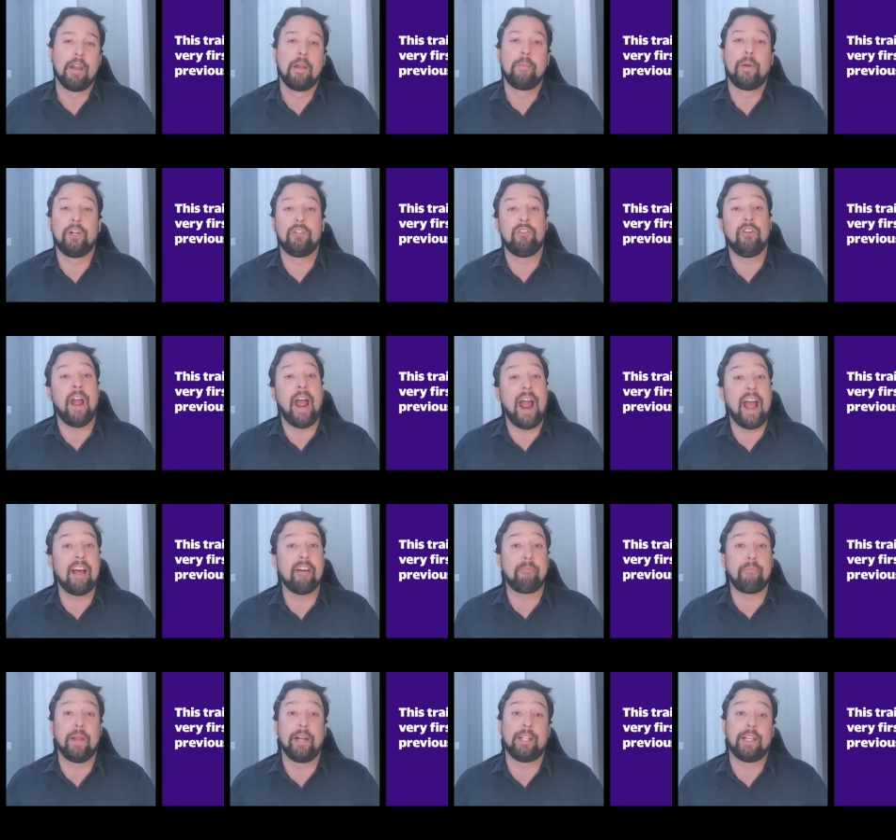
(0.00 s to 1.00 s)
because you
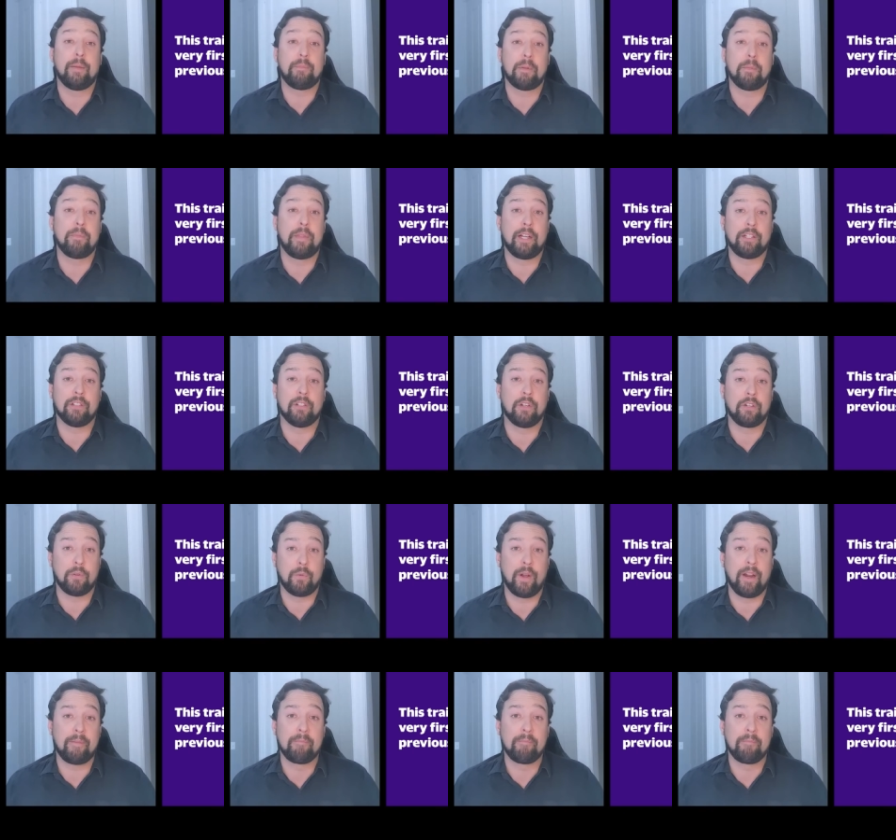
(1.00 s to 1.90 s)
have picked up some things along the way.